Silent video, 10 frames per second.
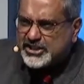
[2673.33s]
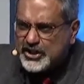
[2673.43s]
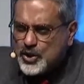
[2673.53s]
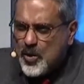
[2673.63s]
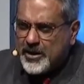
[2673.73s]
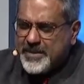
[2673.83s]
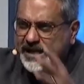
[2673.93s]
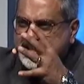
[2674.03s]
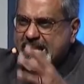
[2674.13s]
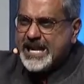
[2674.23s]
You want to be a
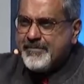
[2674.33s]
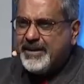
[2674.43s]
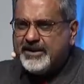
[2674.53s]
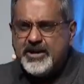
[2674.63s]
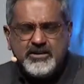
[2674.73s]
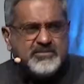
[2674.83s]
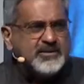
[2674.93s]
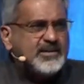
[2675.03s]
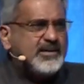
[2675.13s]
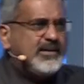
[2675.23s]
team builder?
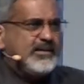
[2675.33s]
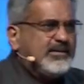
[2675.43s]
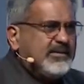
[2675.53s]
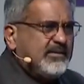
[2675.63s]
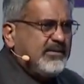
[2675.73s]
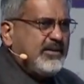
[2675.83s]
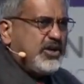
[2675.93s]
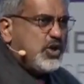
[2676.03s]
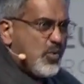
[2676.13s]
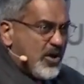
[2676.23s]

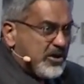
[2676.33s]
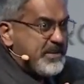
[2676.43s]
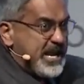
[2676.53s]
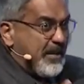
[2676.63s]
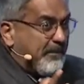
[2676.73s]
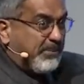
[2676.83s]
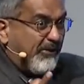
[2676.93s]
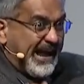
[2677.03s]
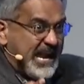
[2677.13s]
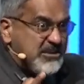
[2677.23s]
You want to be a
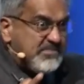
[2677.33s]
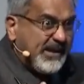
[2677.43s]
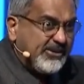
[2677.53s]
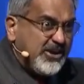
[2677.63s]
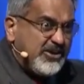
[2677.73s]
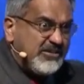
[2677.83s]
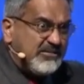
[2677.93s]
brand builder?